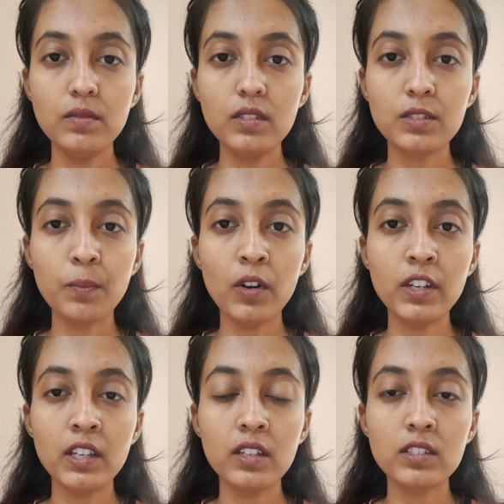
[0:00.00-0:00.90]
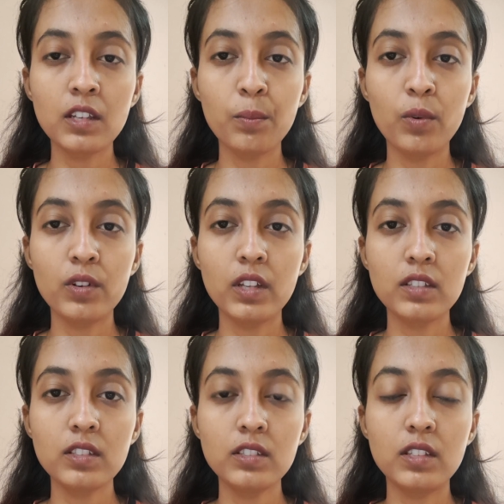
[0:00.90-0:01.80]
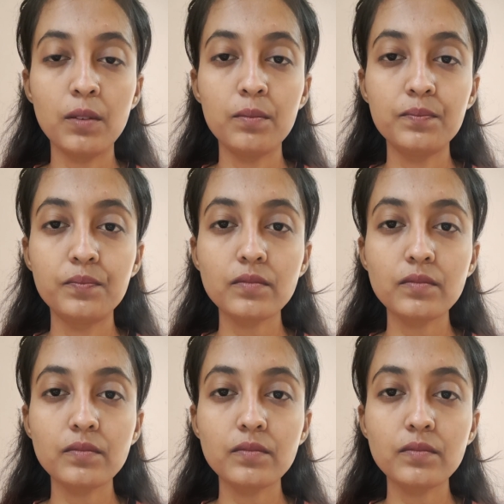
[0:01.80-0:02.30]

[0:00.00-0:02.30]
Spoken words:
spontaneous reporting system.